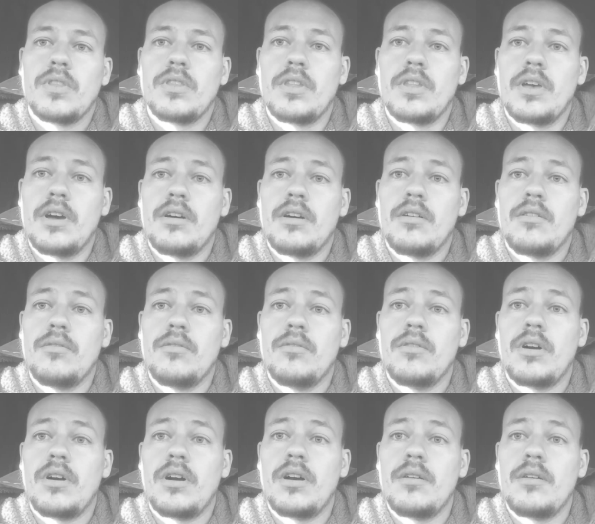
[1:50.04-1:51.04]

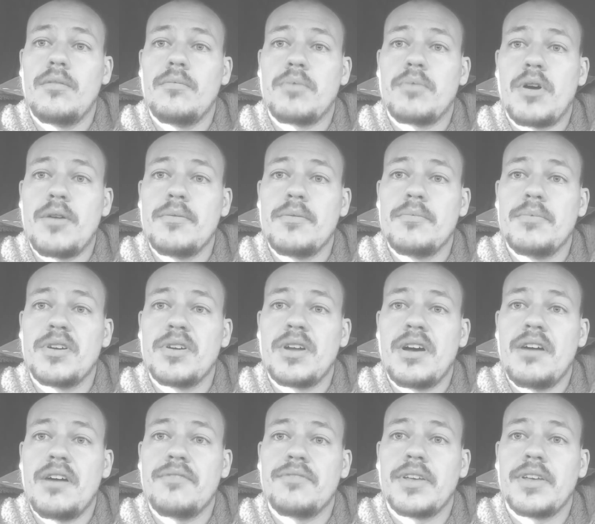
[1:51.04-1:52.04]
now I'm probably about a
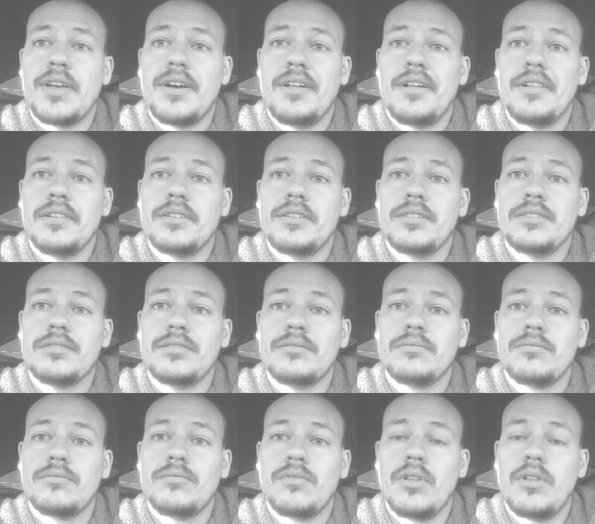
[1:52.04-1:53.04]
half a gallon
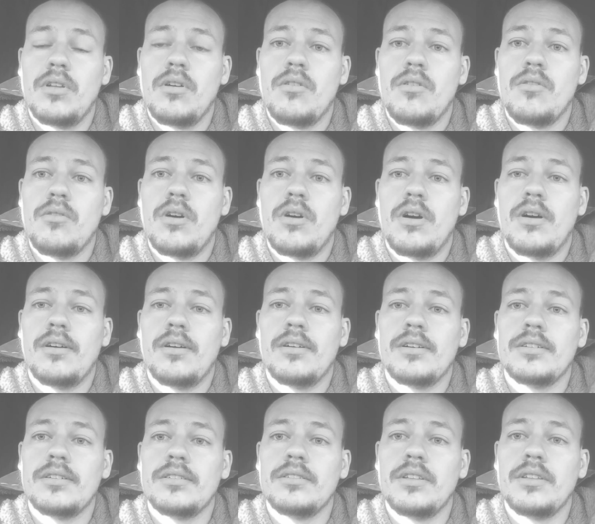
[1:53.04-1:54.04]
low
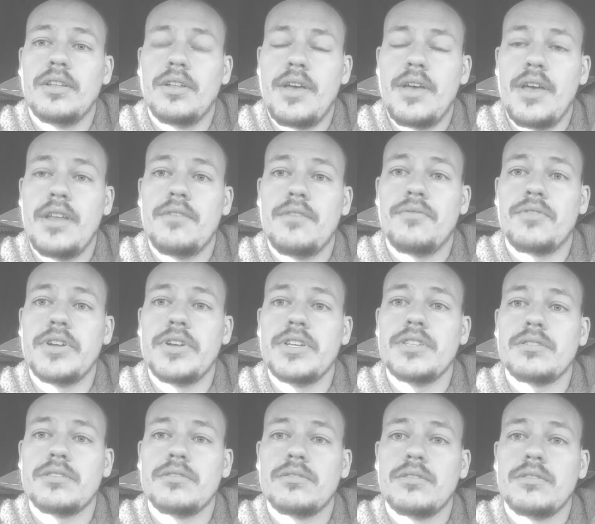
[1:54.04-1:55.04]
on
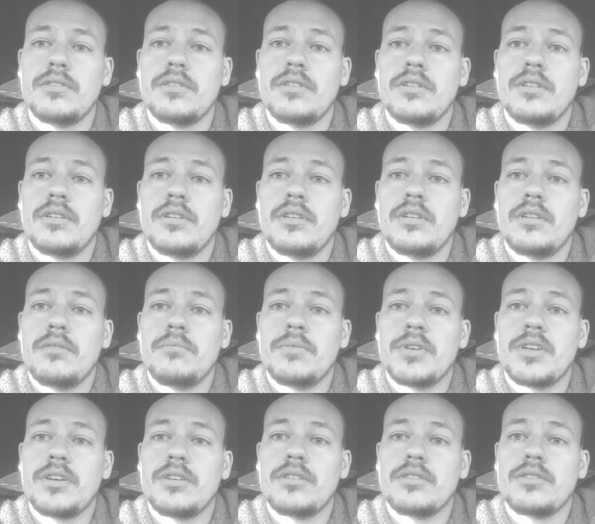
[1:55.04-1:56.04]
antifreeze
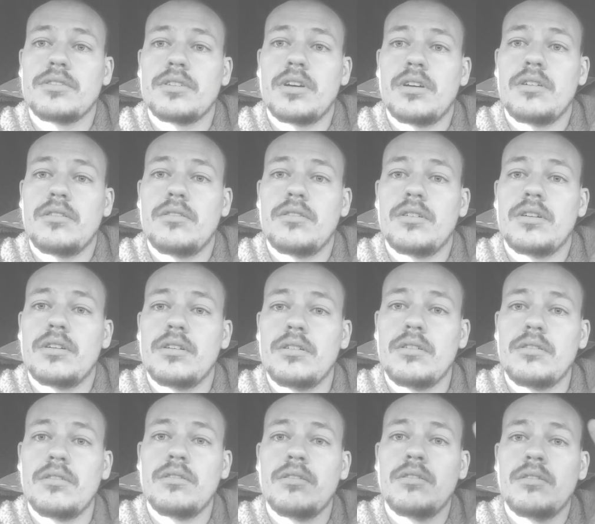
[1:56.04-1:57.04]
because our
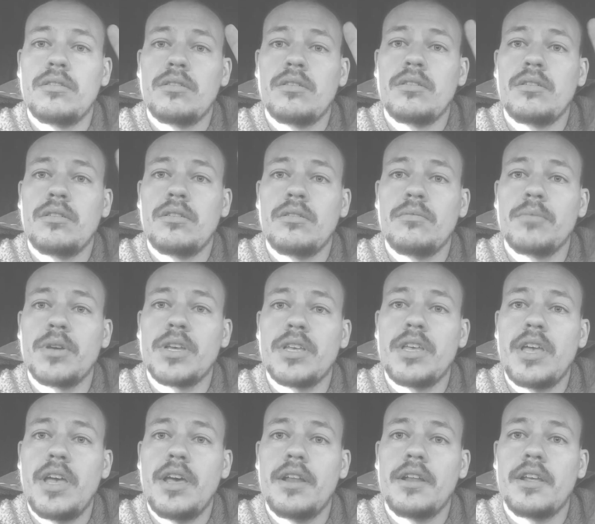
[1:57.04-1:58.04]

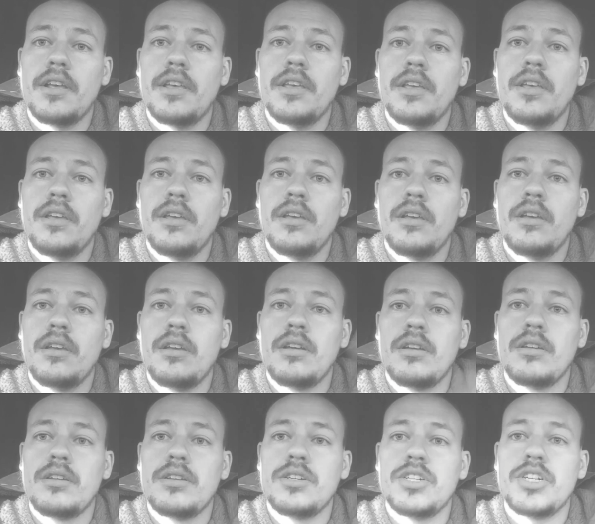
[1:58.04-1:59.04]
mechanic
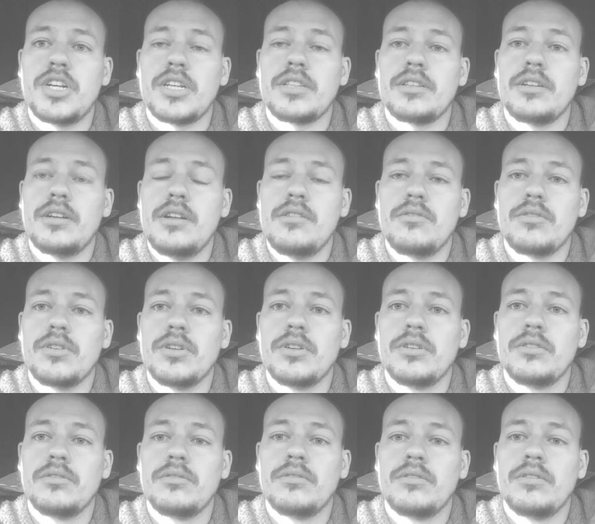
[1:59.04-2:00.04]
checked it out.
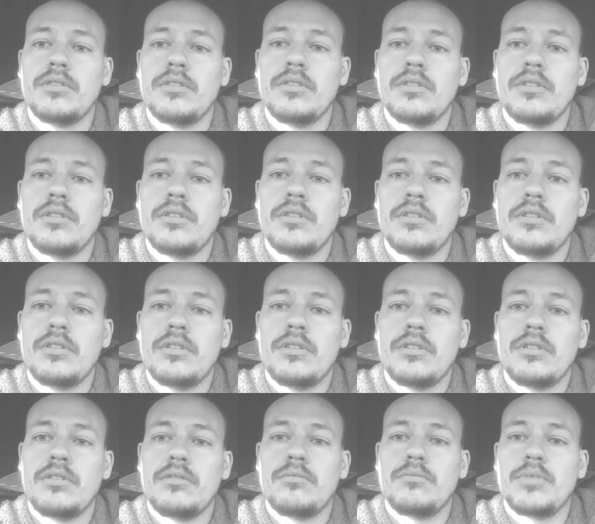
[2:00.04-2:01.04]

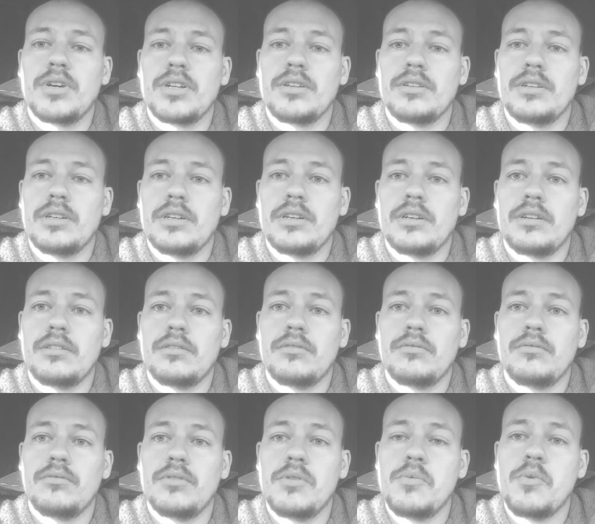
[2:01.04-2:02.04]
But
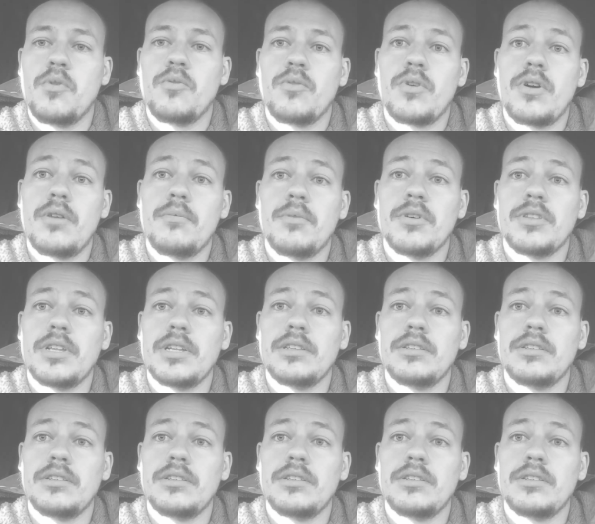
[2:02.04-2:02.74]
we won't worry about